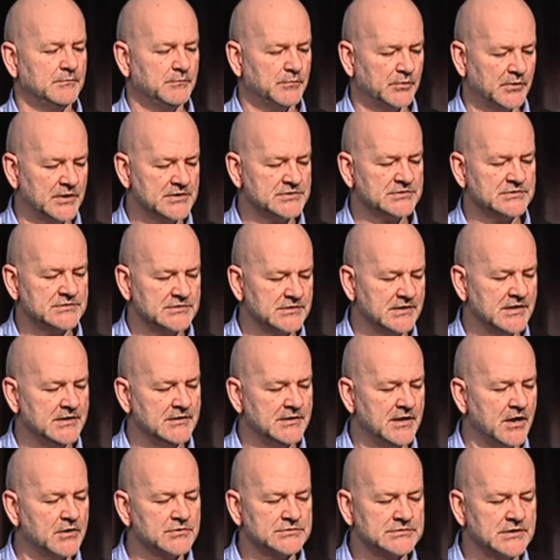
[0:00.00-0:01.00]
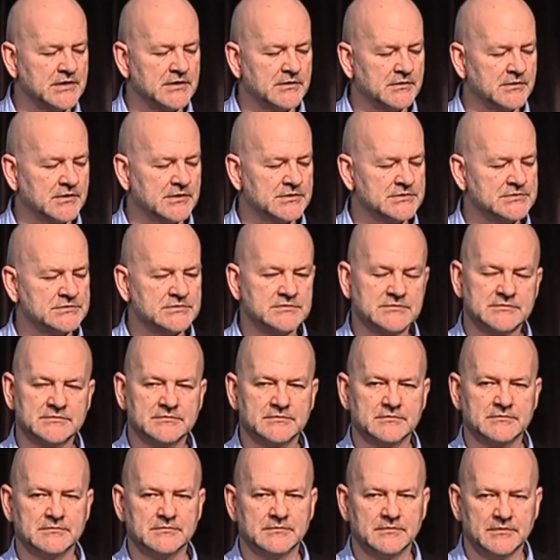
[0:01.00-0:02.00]
present in those areas
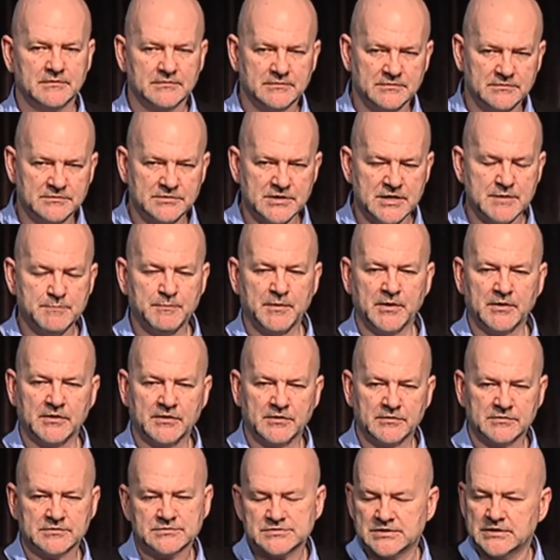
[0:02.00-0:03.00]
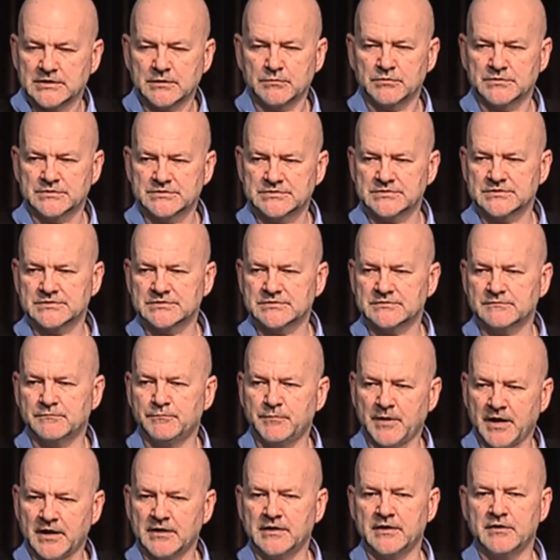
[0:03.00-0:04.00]
deeper sequences of
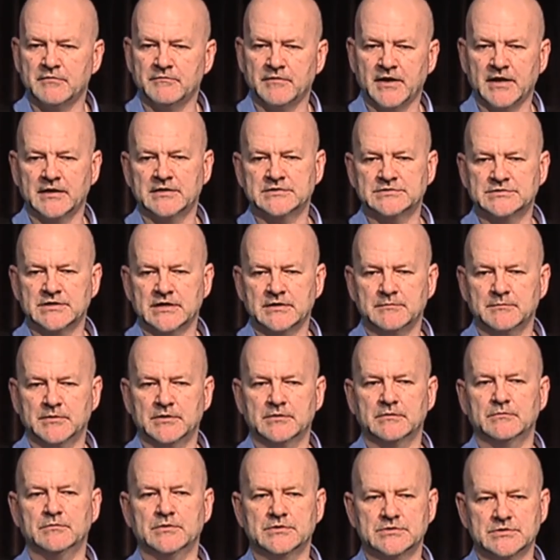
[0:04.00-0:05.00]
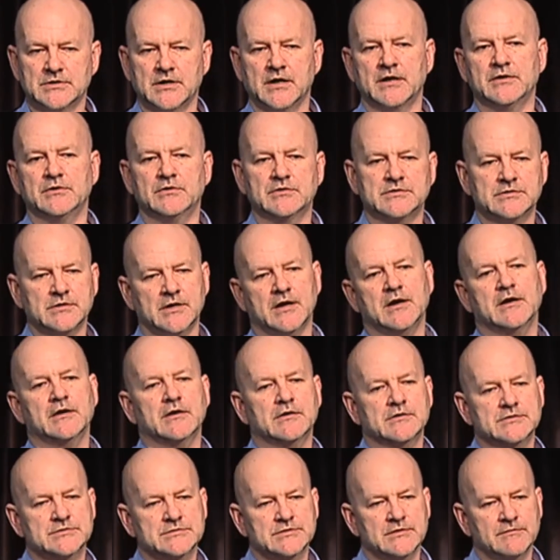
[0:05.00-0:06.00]
paleo valley sediment, which are your
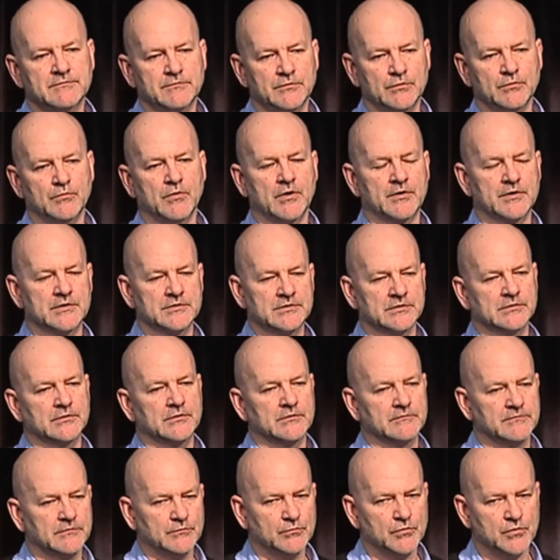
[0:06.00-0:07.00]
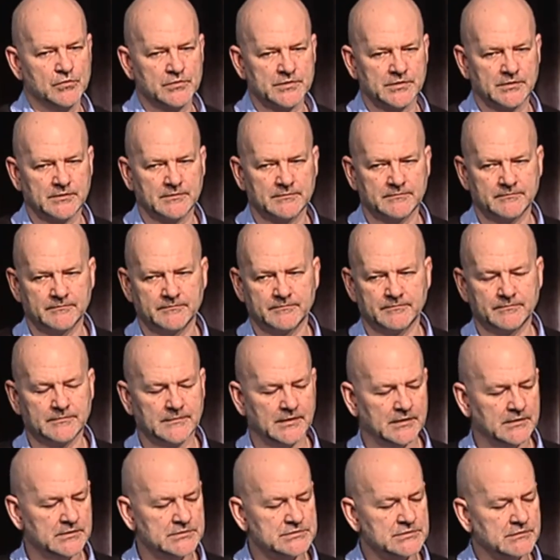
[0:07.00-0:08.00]
targets if you wanted to look for water.
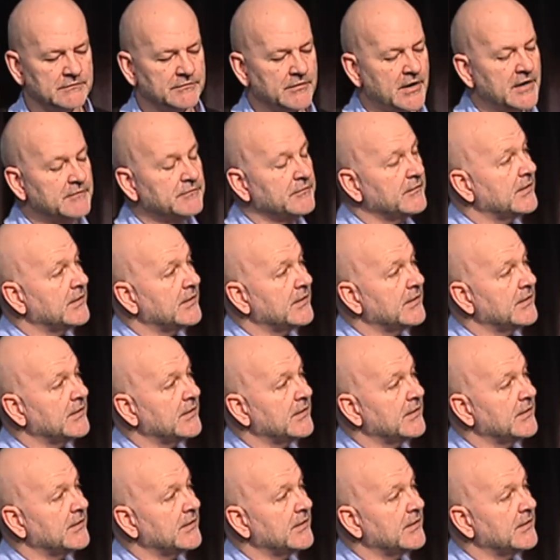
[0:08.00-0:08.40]
So if I